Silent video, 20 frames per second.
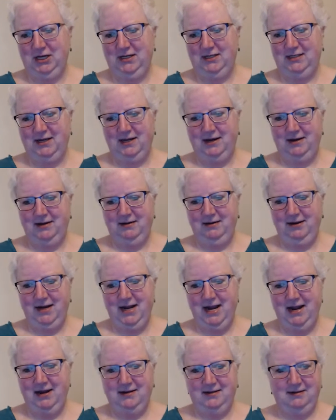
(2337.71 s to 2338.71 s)
said,
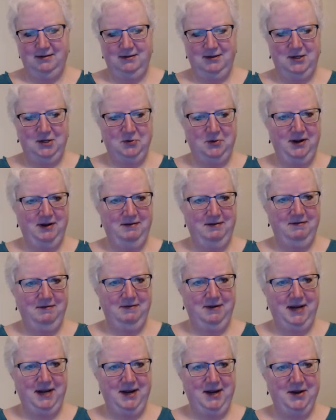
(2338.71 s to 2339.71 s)
yes, do it,
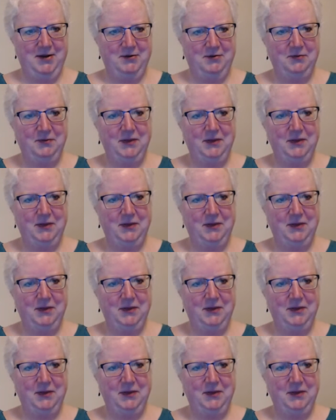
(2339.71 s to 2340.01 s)
video.